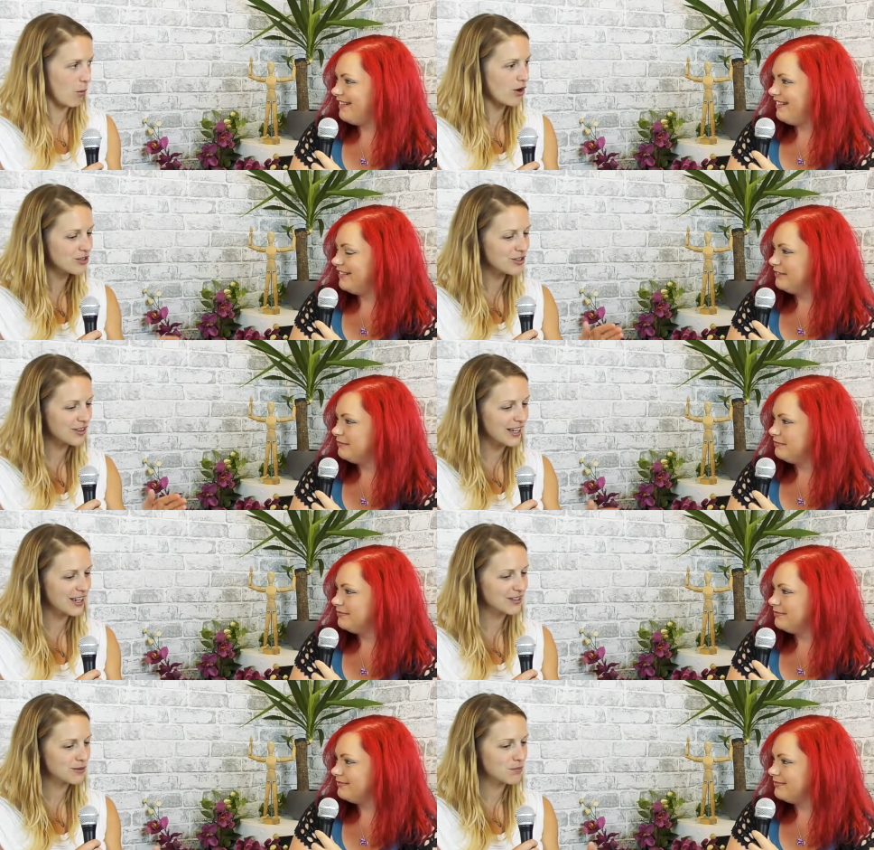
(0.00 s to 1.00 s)
Speaker 1: What do you
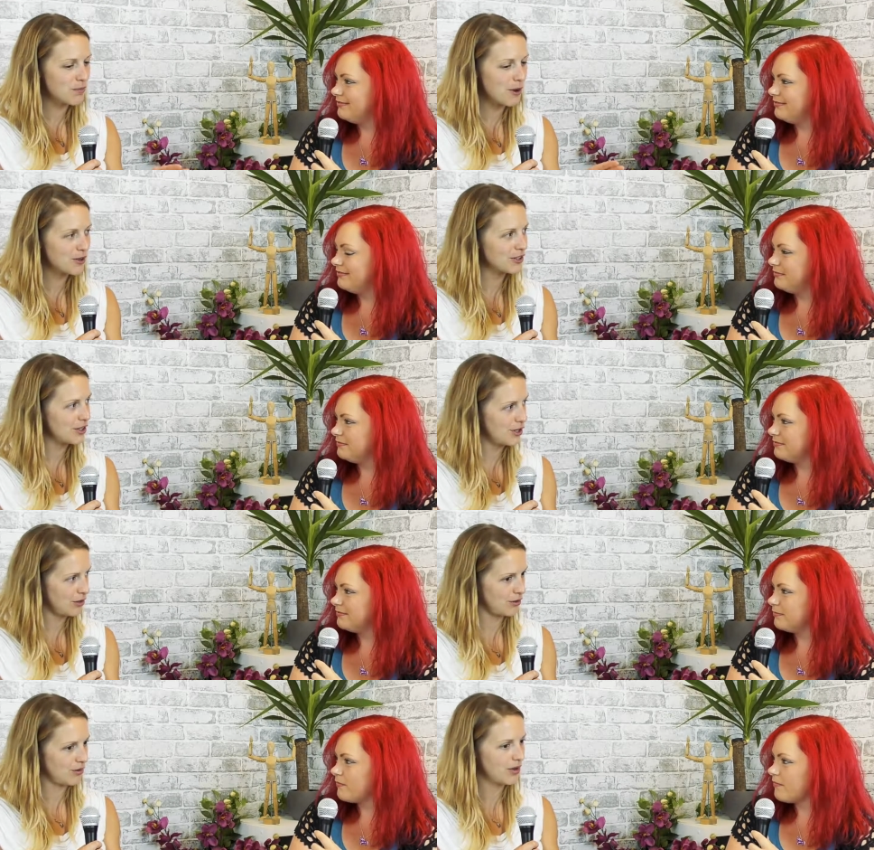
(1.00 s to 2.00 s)
think has put
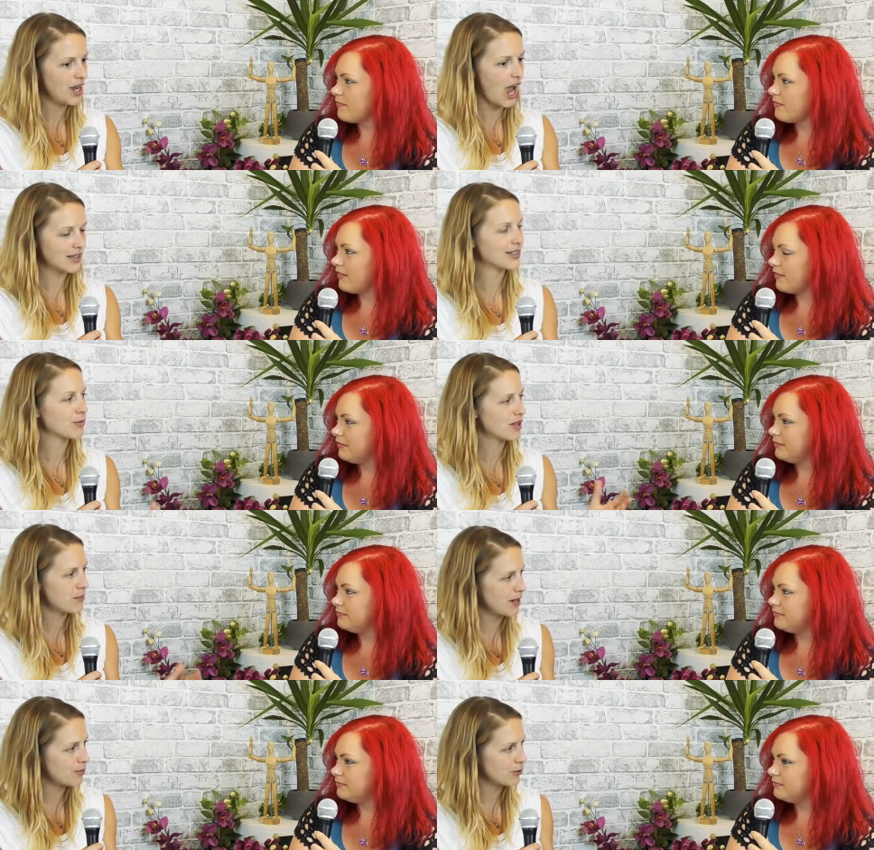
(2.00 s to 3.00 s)
you as someone
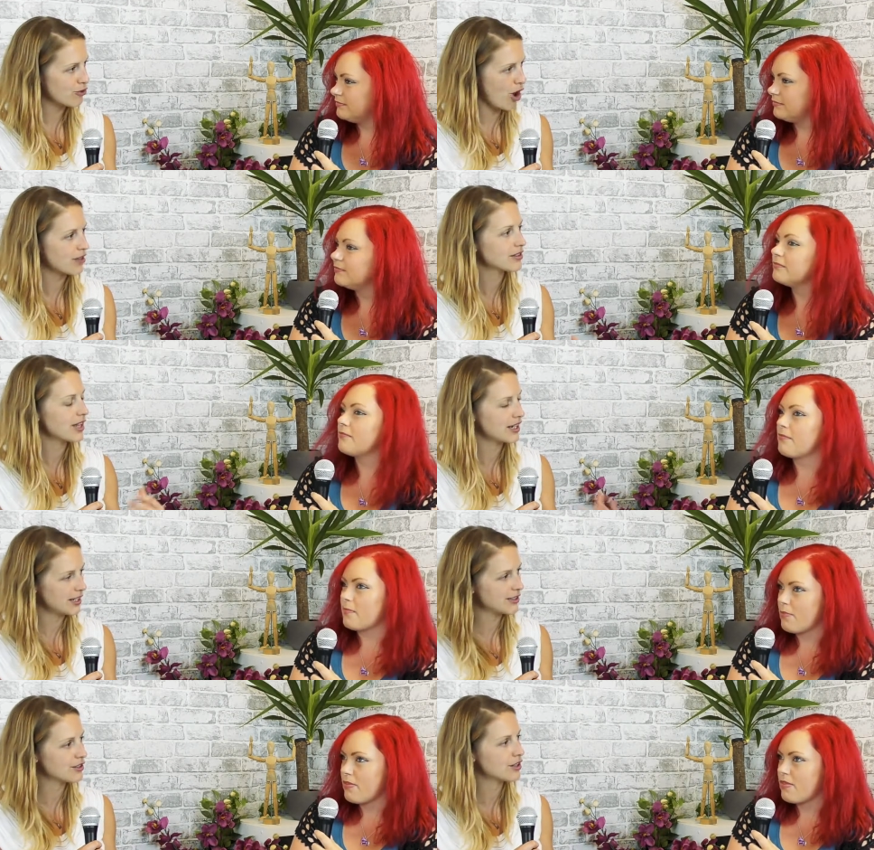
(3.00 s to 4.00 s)
that people trust and
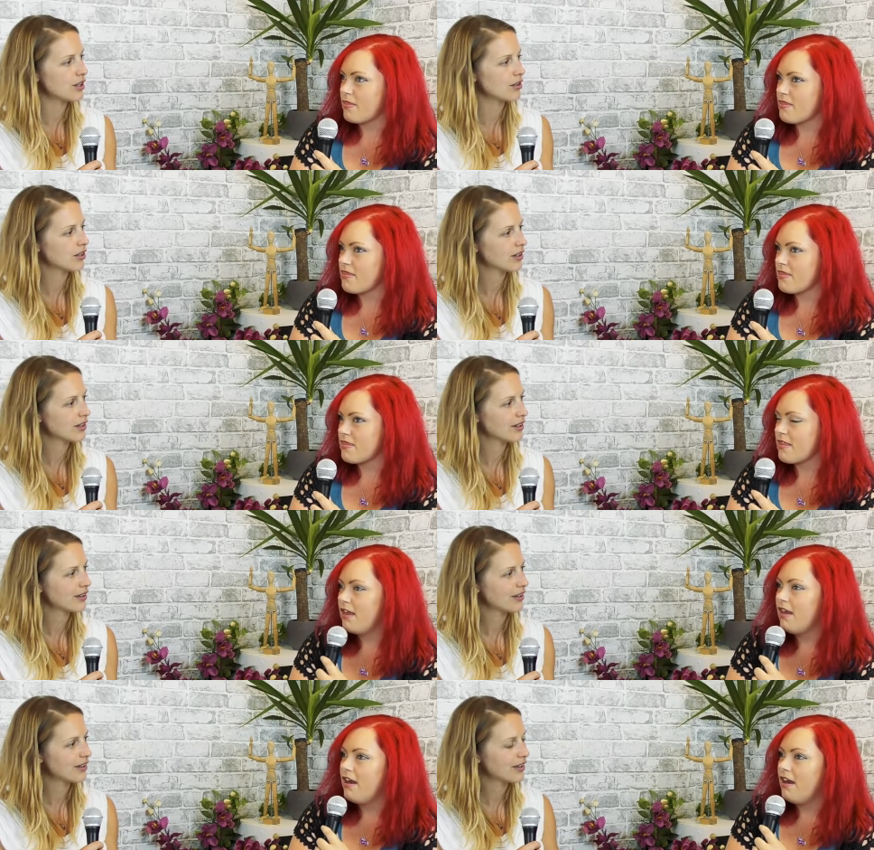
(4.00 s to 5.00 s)
listen to?
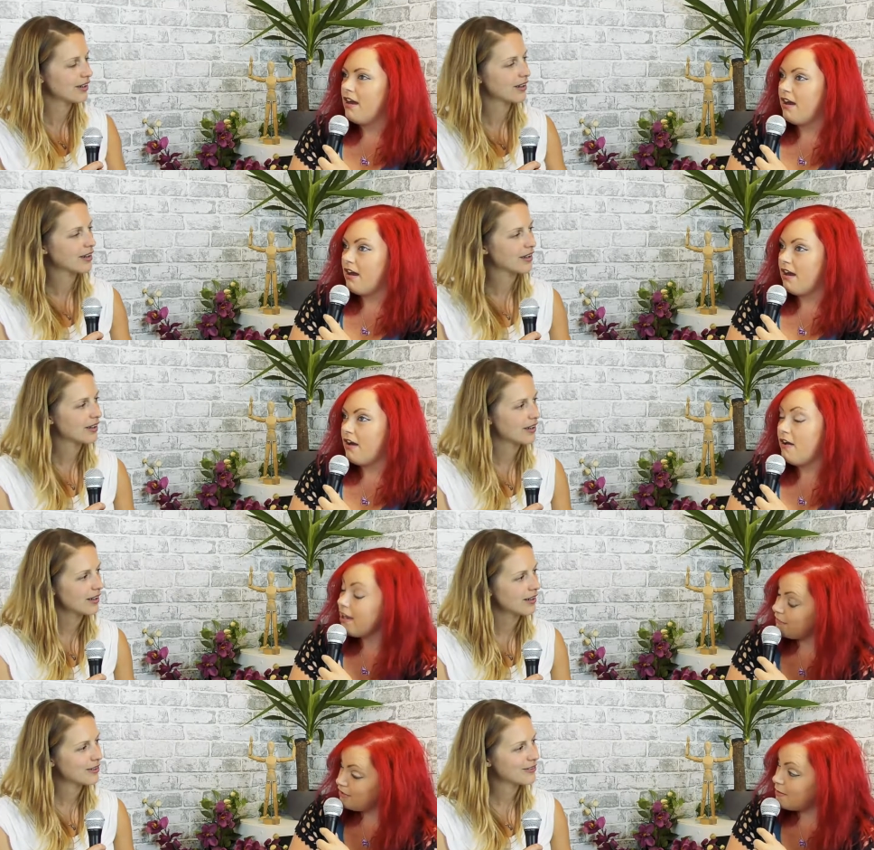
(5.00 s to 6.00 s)

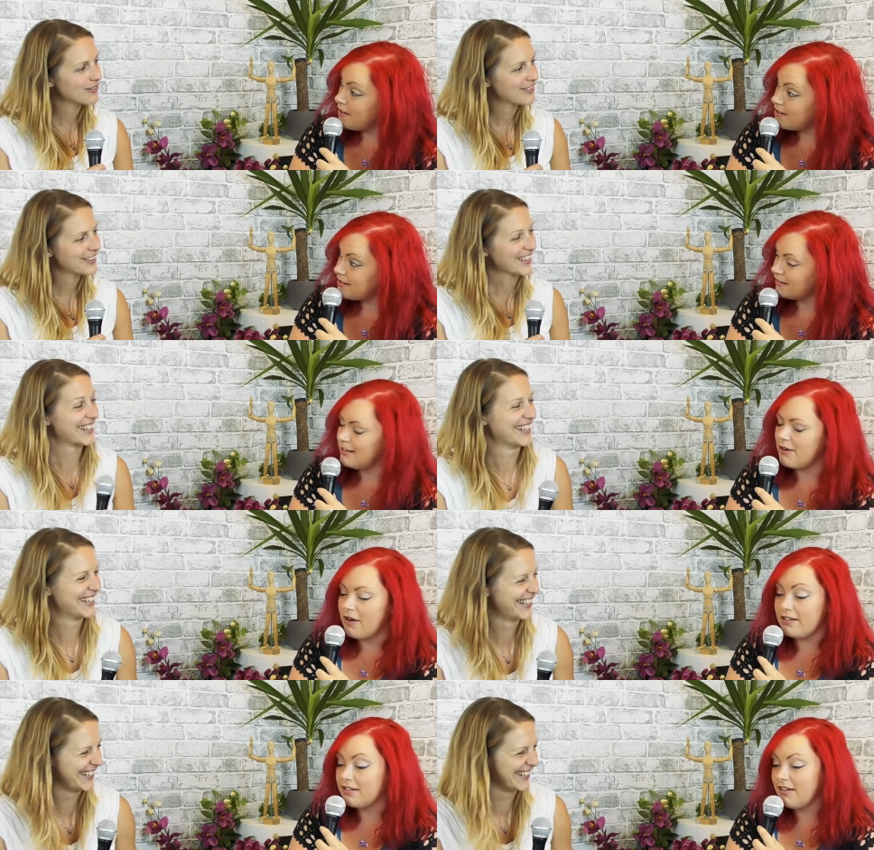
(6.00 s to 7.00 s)
Speaker 2: I have no idea.
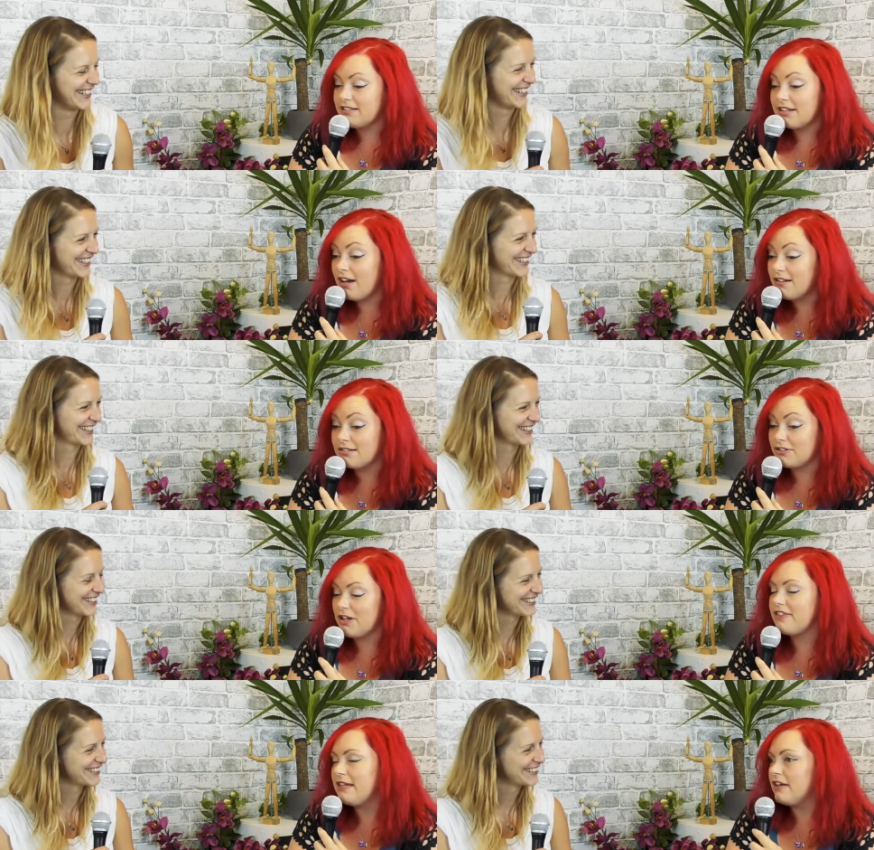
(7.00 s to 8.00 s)
No, I, I don't know. I
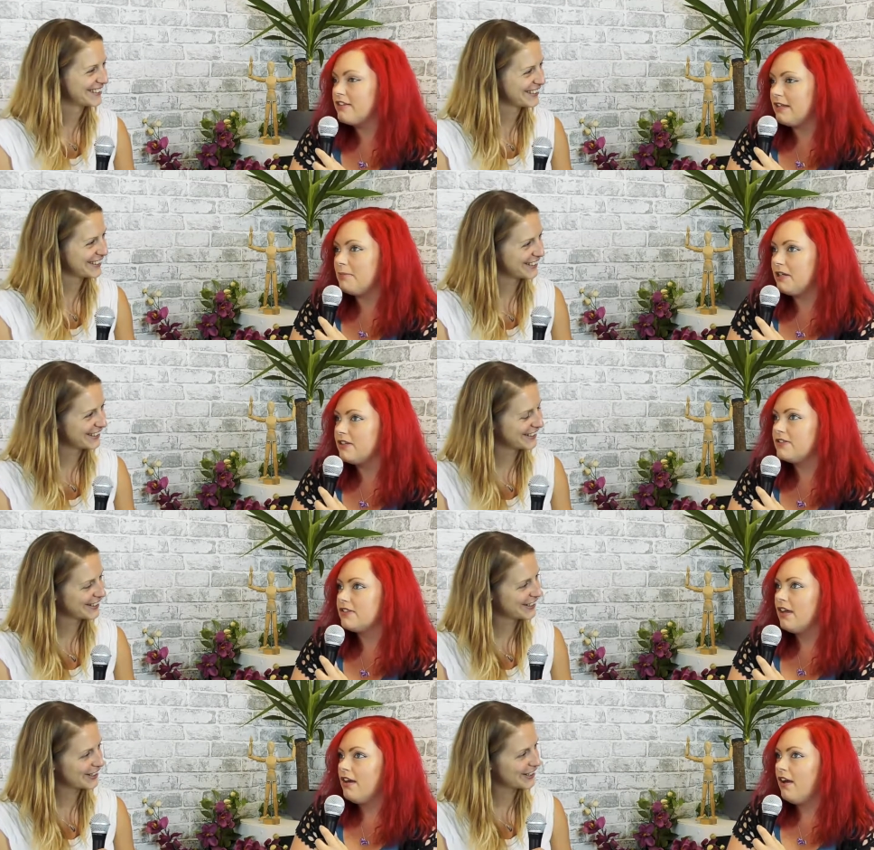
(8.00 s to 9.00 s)
think I think
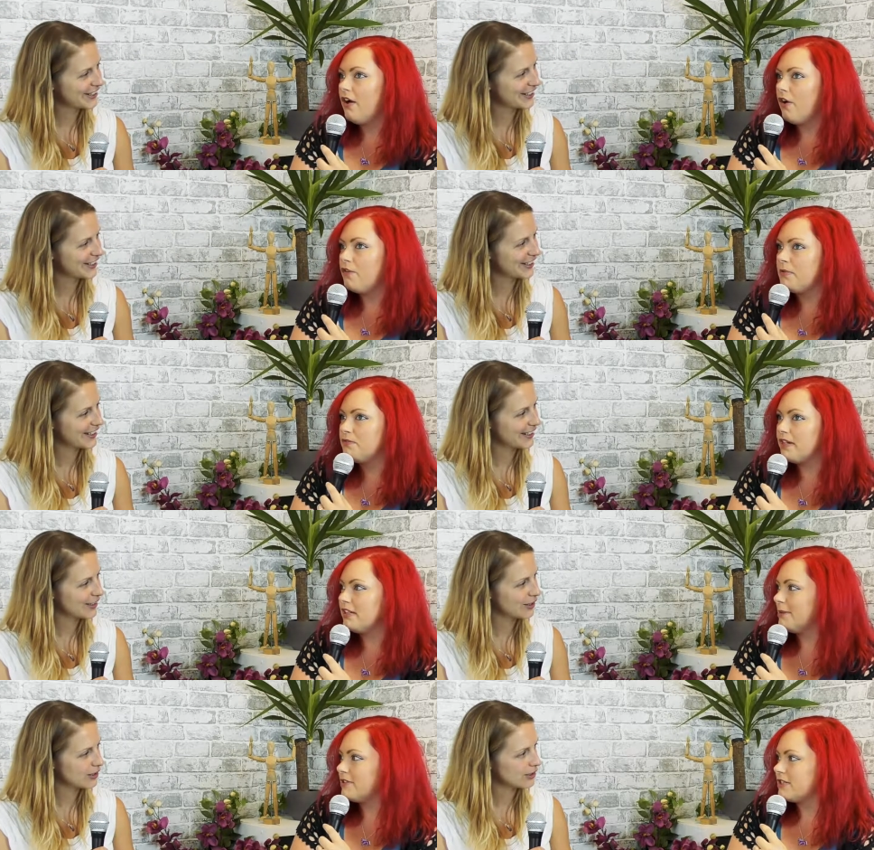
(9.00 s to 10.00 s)
because I've been
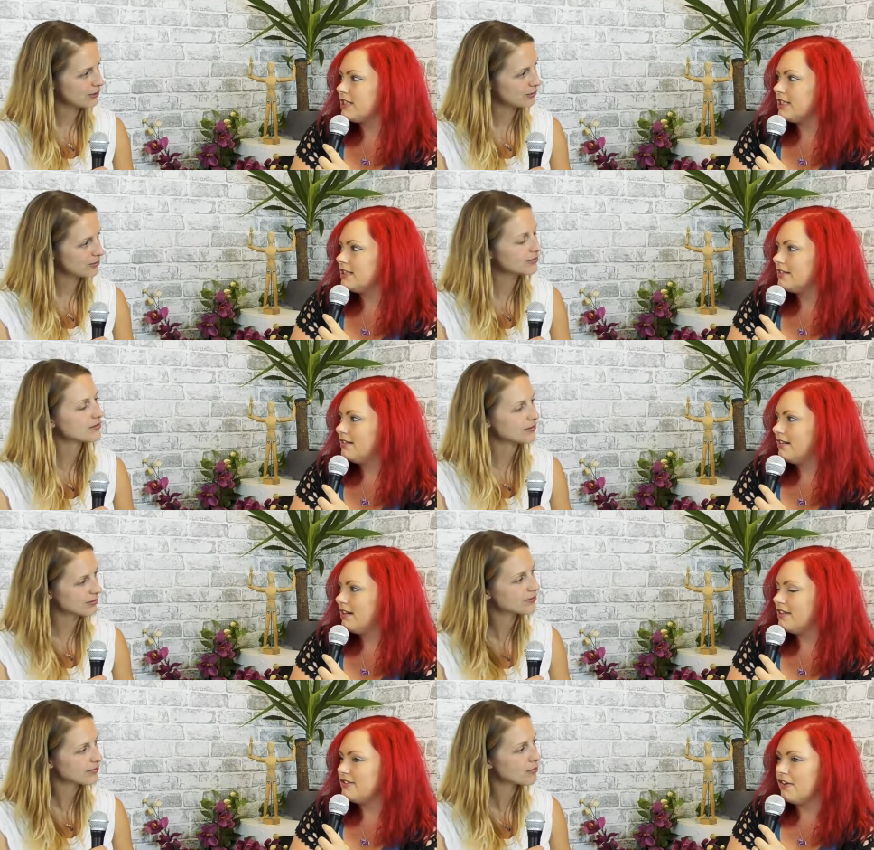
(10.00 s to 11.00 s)
real about it
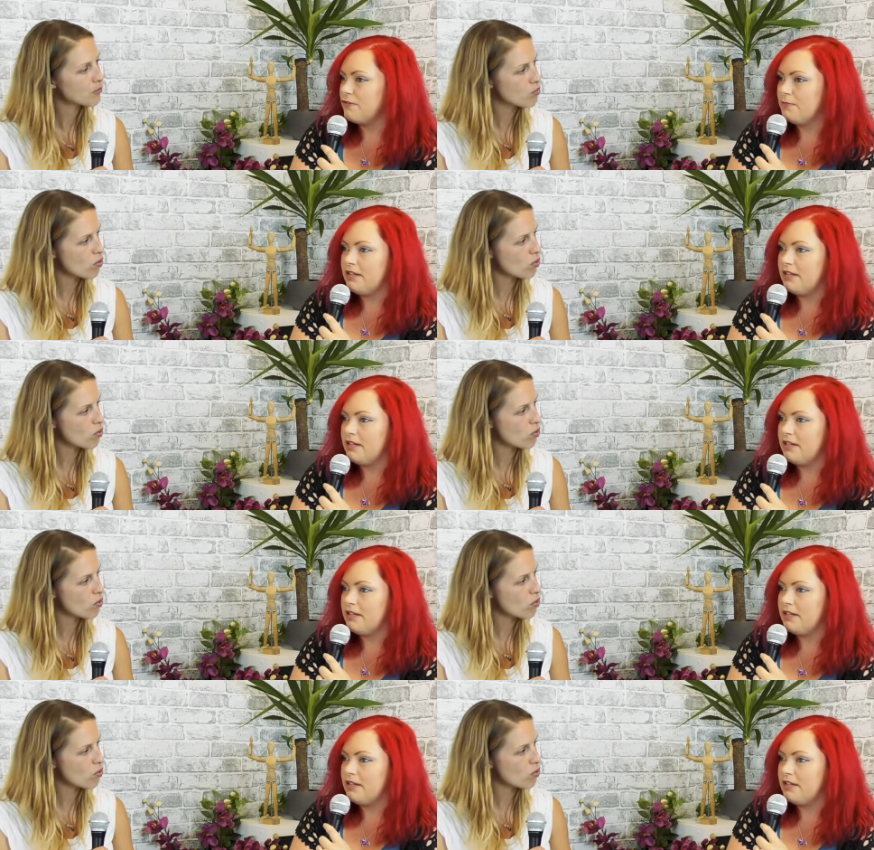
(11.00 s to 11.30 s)
because mm-hmm. I've